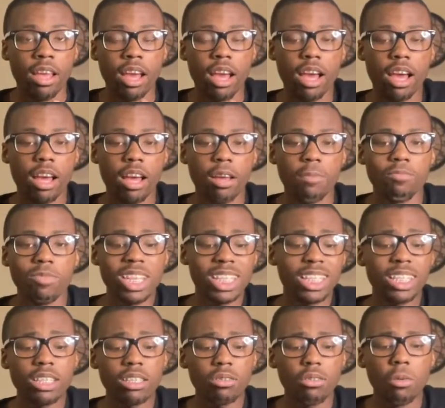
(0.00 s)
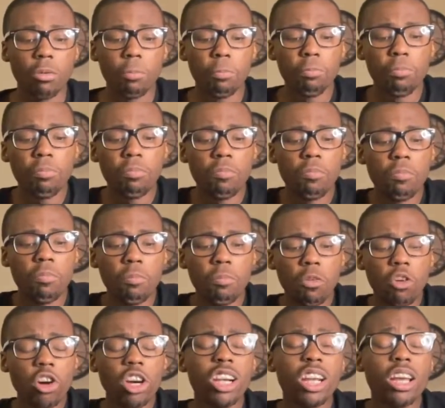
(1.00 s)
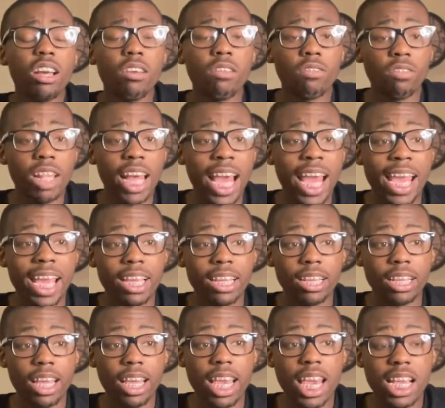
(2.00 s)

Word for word: Um, this is more of like